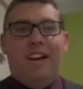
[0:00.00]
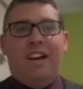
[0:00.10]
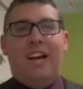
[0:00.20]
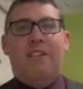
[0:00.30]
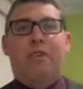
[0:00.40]

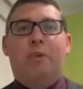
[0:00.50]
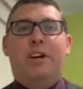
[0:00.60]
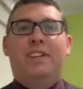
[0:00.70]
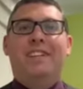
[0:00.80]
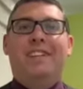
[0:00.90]
Hi
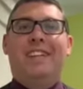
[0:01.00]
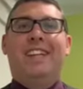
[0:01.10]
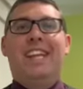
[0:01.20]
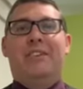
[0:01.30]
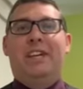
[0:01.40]
everyone,
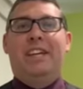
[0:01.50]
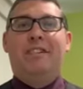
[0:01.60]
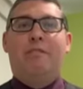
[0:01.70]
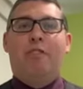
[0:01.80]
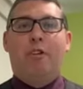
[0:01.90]
Neil
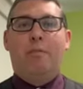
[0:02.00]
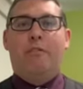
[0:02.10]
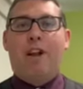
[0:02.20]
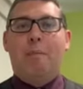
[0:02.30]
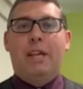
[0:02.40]
here from
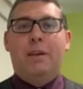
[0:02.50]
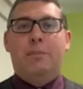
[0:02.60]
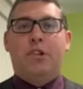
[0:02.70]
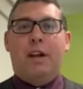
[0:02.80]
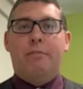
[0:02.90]
Framlingham
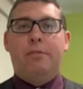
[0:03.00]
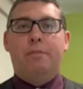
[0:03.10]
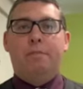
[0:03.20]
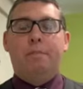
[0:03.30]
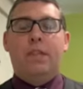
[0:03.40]

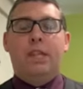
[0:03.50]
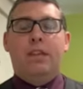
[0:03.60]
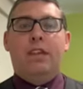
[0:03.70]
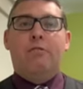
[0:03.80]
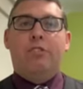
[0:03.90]
Travel.
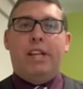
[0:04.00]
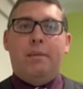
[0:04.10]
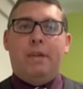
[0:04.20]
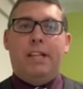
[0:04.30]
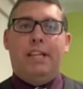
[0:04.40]

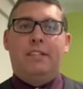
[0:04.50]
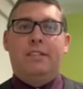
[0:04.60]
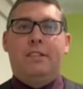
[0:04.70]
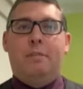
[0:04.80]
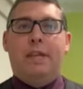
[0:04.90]
Really
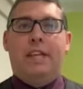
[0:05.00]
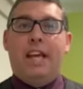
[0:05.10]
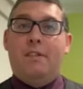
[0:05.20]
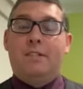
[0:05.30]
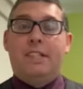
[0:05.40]
pleased to be
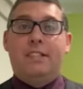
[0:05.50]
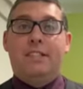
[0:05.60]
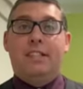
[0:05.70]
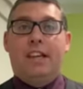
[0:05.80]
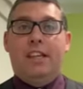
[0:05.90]
announcing
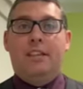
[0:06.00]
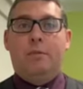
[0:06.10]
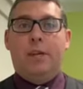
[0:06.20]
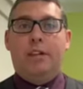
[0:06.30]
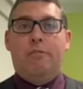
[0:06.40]
today that
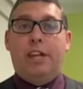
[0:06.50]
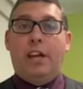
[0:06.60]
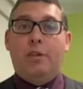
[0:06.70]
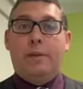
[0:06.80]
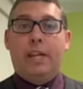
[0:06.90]
we are
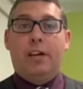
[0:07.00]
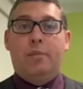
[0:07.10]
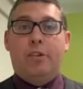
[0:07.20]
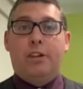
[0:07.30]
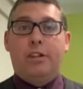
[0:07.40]
reopening our
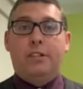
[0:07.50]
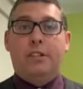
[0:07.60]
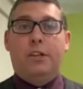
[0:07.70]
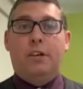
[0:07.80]
branch